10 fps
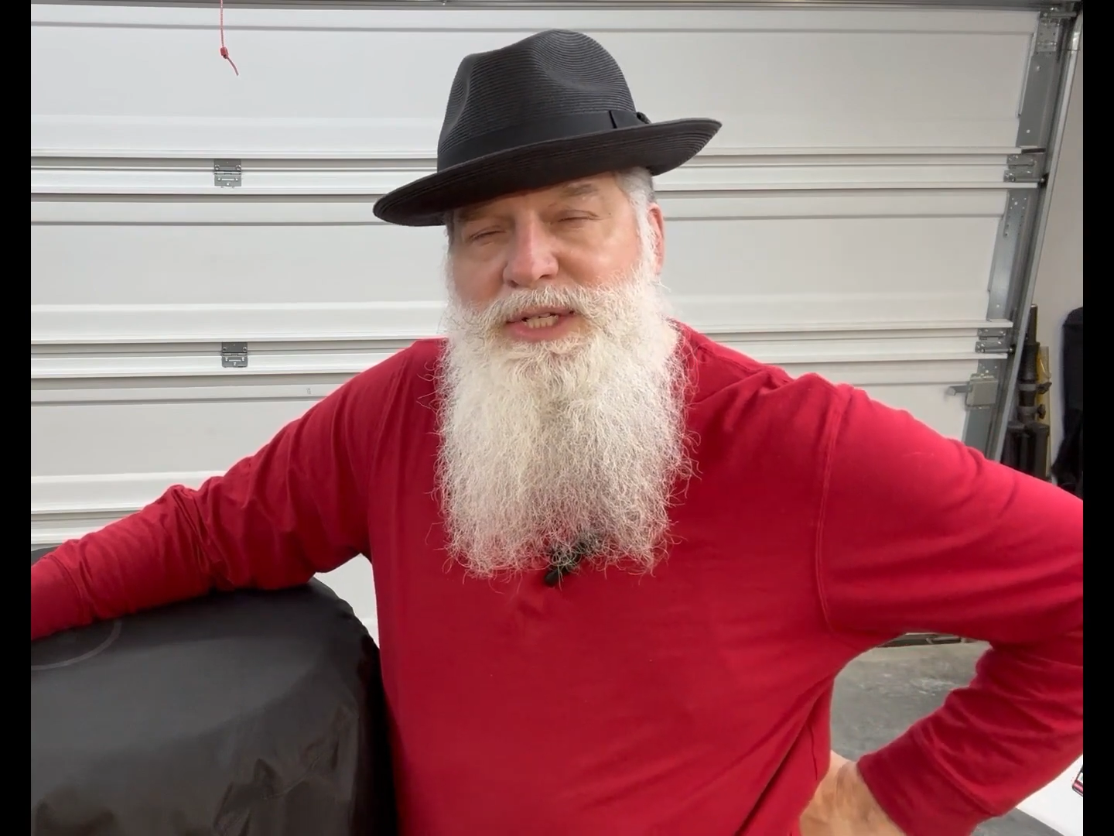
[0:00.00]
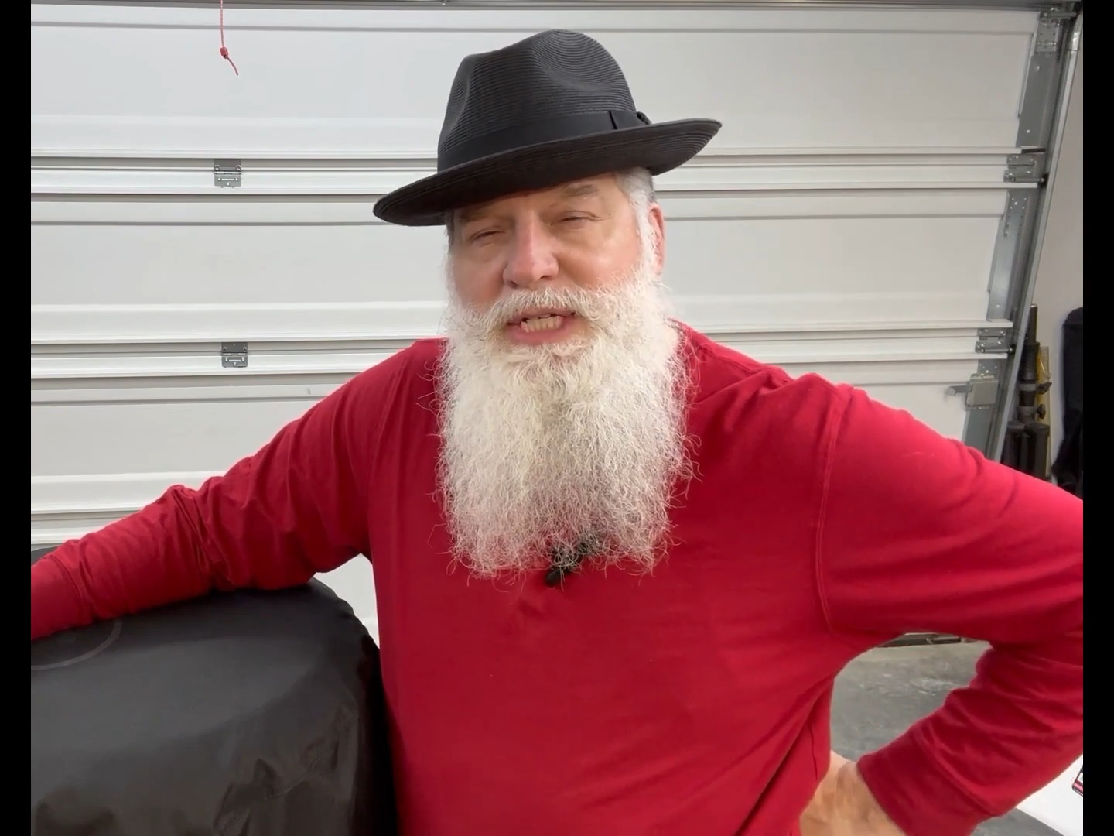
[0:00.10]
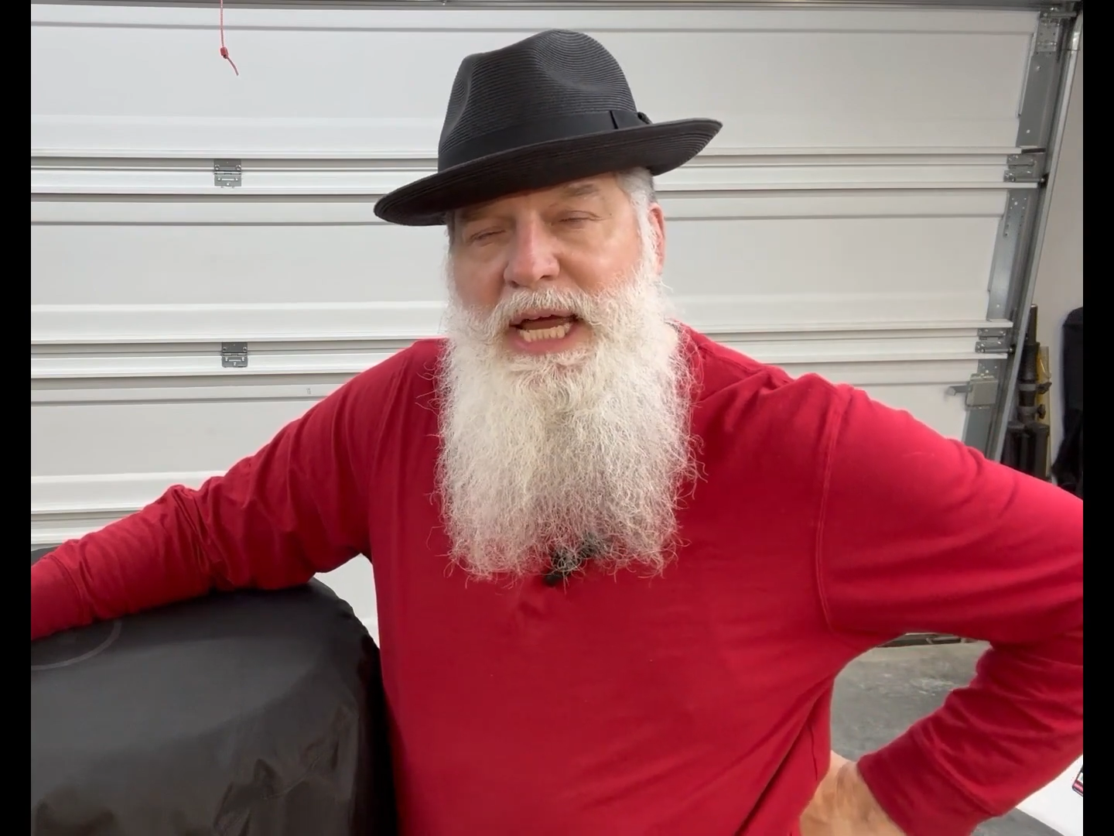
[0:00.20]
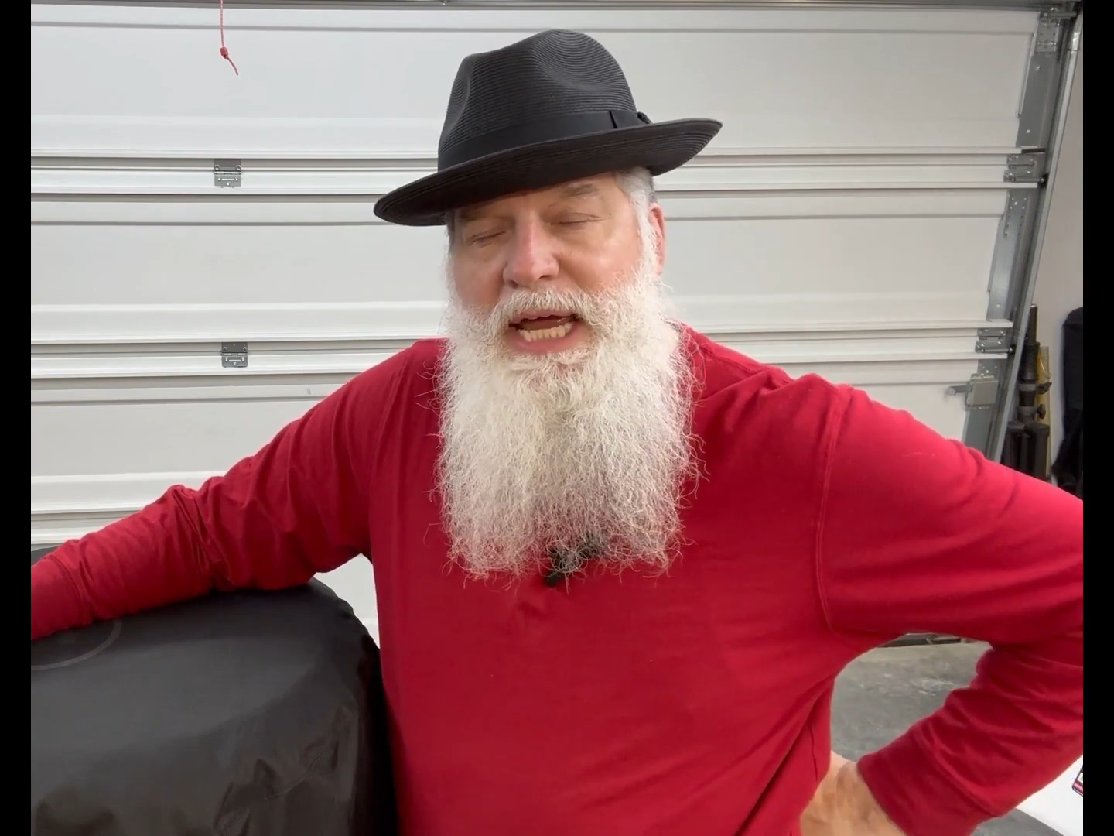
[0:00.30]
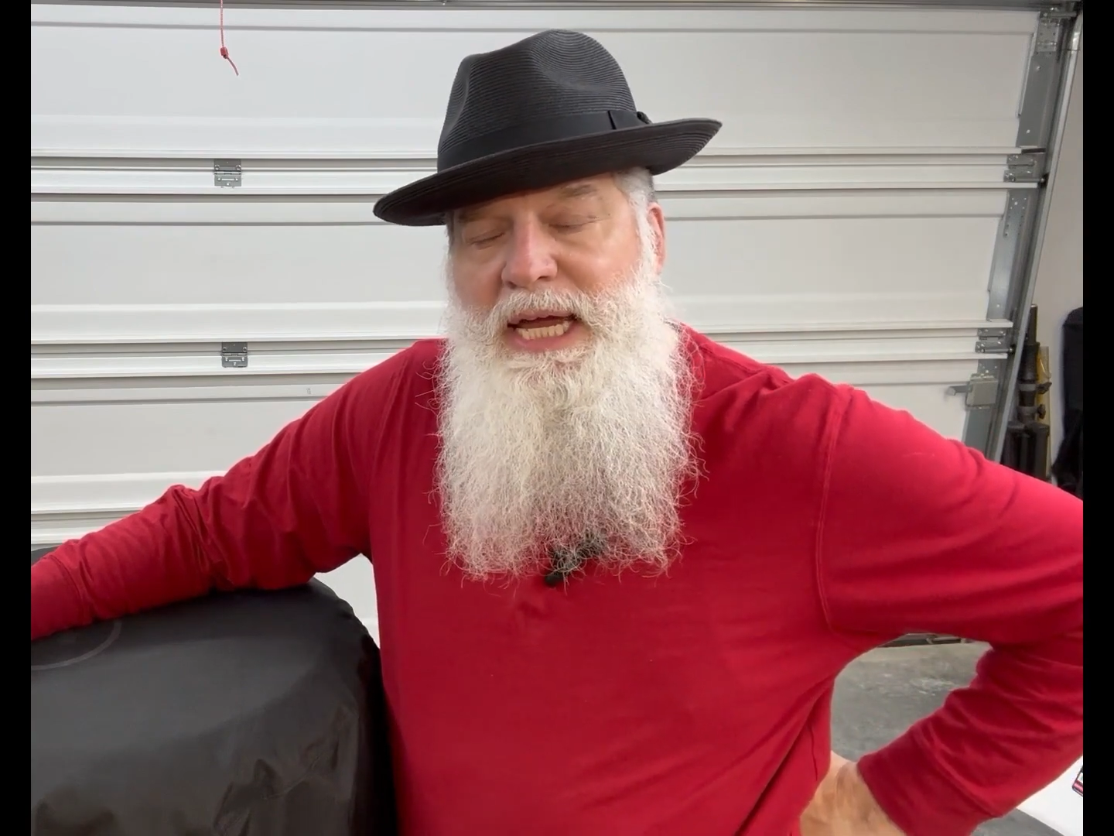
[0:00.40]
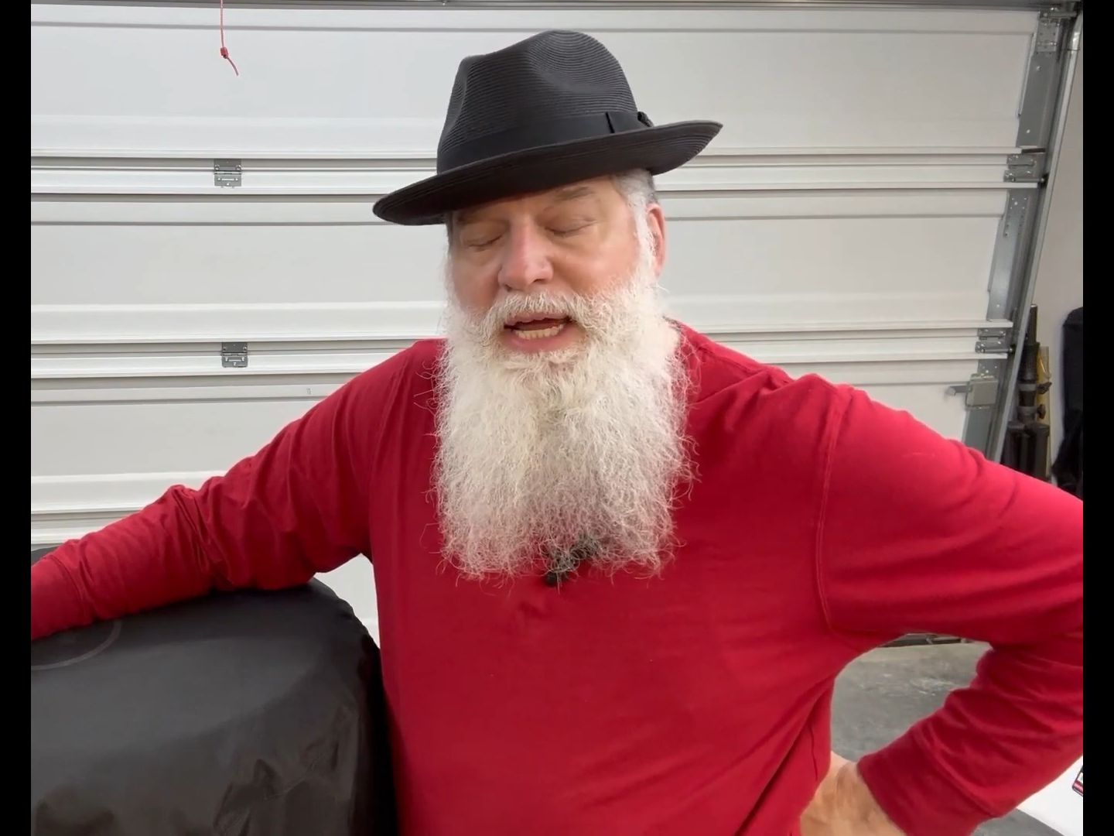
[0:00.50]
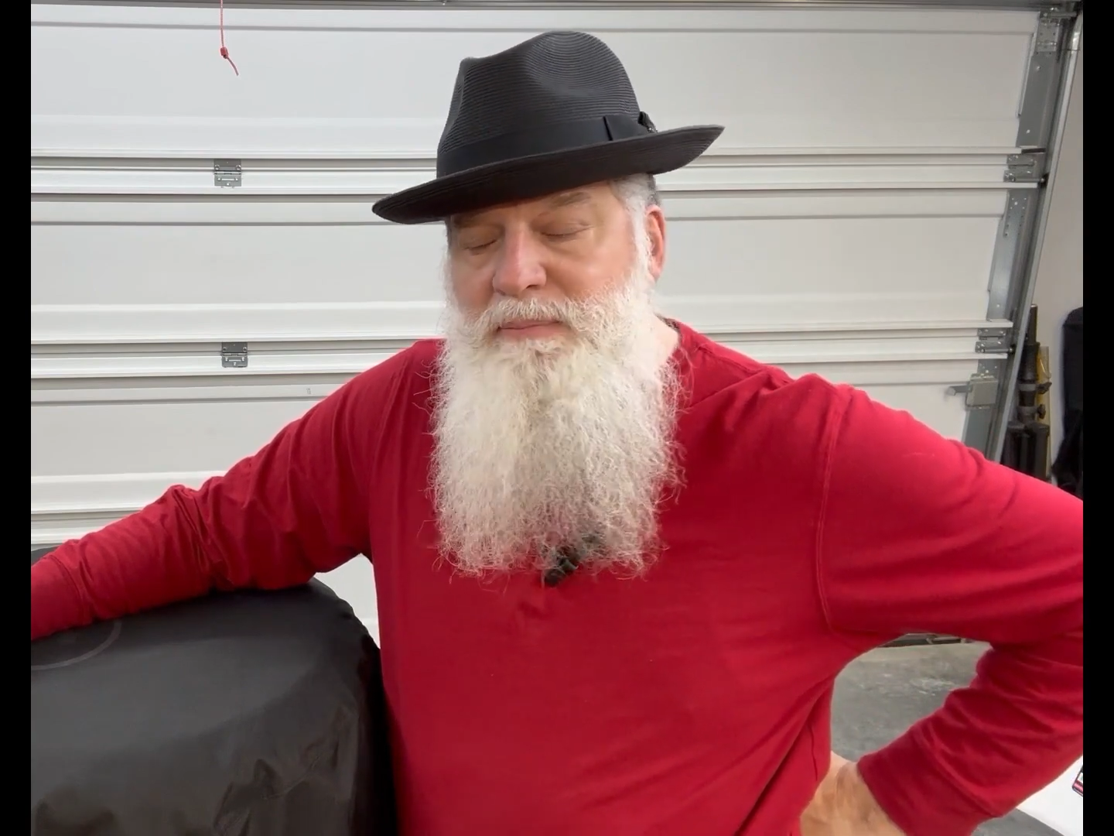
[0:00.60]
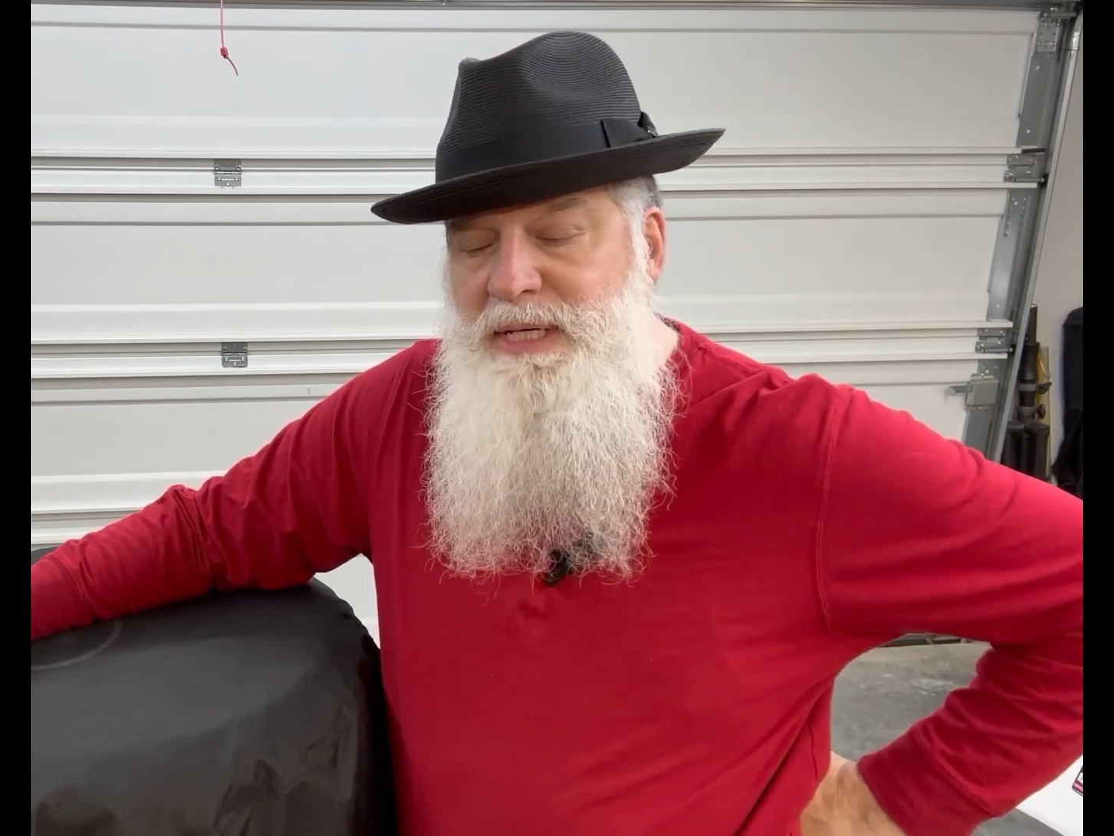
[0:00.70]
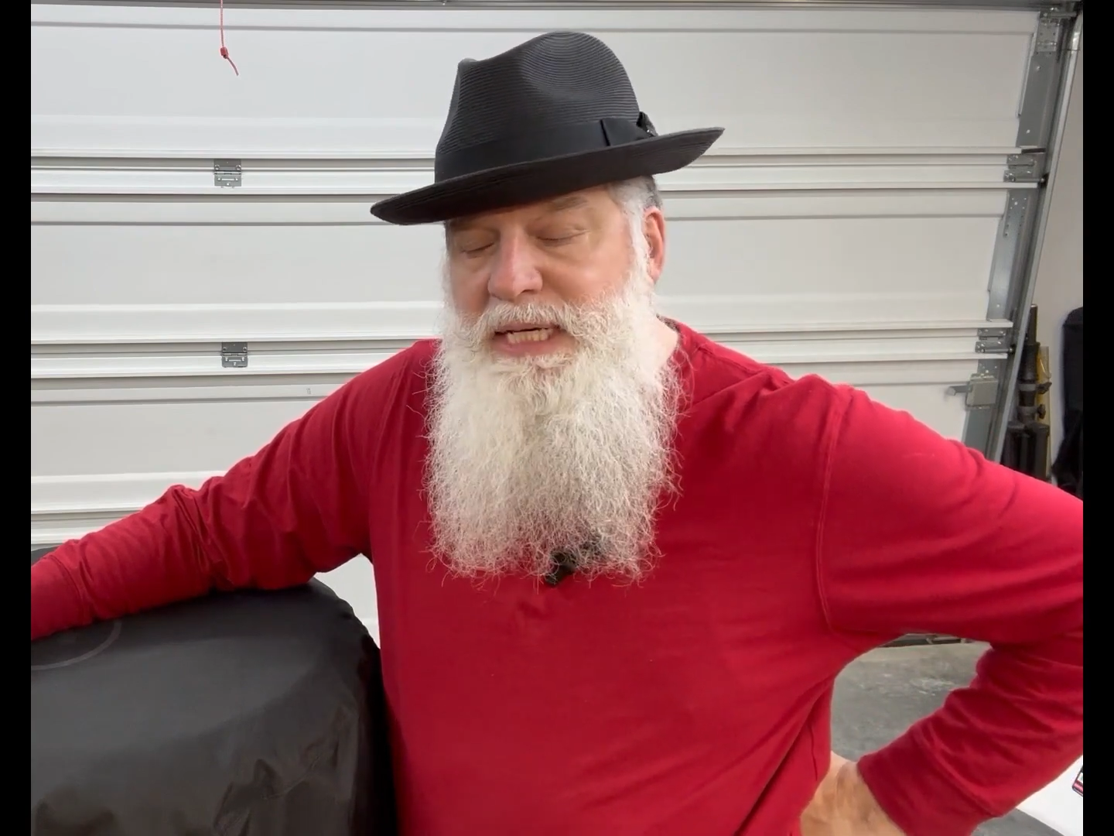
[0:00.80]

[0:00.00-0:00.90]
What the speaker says: stay up to